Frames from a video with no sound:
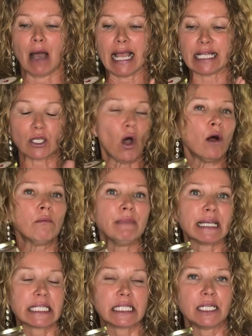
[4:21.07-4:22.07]
it's all
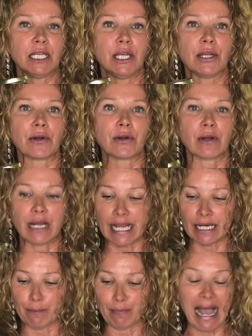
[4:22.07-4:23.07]
mixed in here
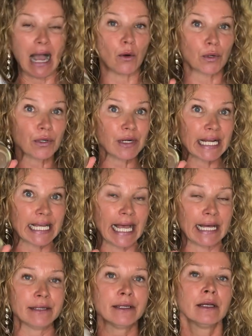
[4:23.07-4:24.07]
in a powder
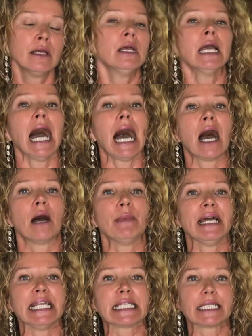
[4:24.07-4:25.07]
again.
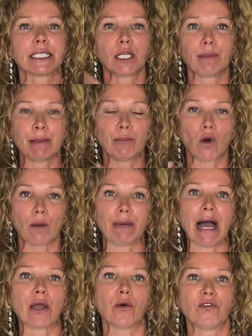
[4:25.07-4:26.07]
And it's a little bit more
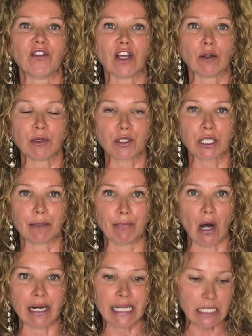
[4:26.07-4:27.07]
bioavailable to the
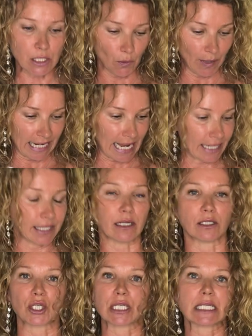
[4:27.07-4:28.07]
body. So again,
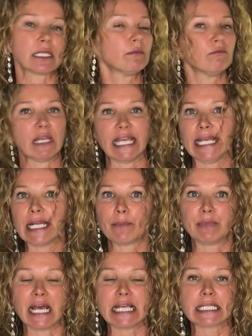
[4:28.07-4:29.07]
it'll just heat
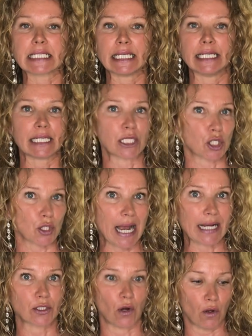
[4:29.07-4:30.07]
up nicely and
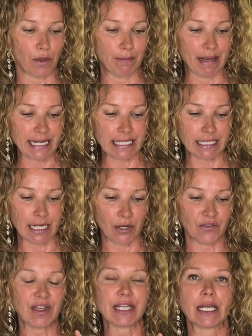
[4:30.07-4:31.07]
extract all the medicine out
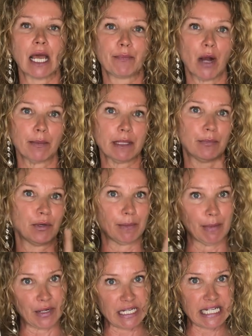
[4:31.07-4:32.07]
of it. And I probably put
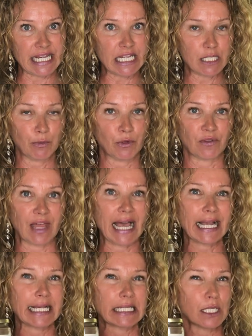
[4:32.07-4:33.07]
about a teaspoon of
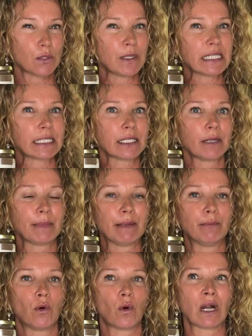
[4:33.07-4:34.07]
that, because this one's a little
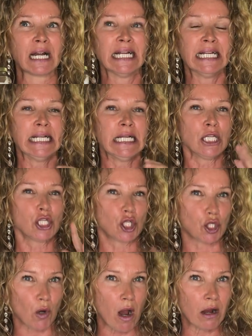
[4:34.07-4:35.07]
bit more
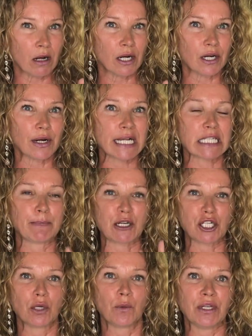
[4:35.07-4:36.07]
stronger,
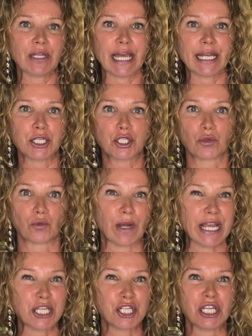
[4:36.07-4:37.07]
especially when you get into
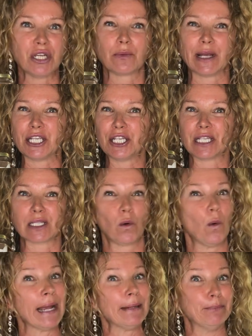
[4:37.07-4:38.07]
reishi. Reishi is
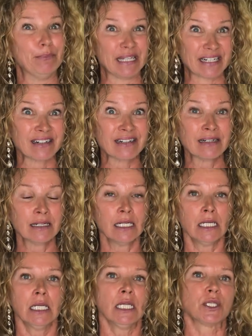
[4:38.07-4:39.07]
quite bitter.
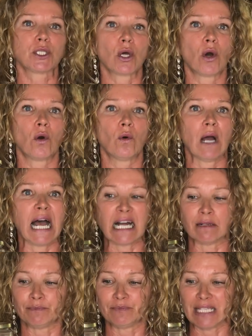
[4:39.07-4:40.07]
So,
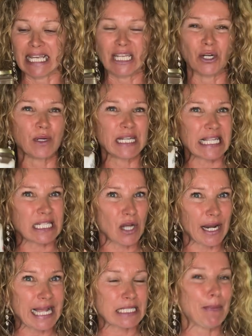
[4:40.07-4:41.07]
it's
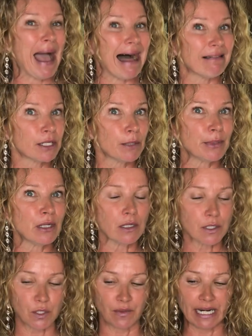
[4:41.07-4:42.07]
not as
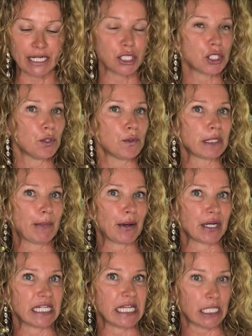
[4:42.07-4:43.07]
palatable. So then I just use about
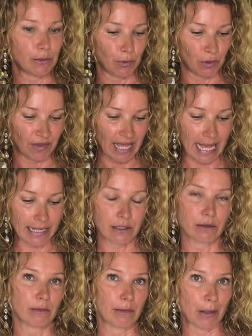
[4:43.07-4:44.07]
a teaspoon of that,
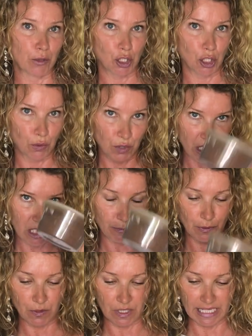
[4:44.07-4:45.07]
about 2
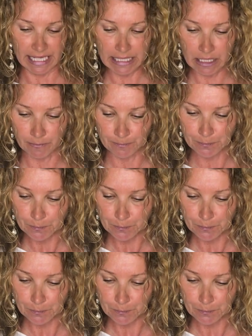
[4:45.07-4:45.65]
teaspoons of this.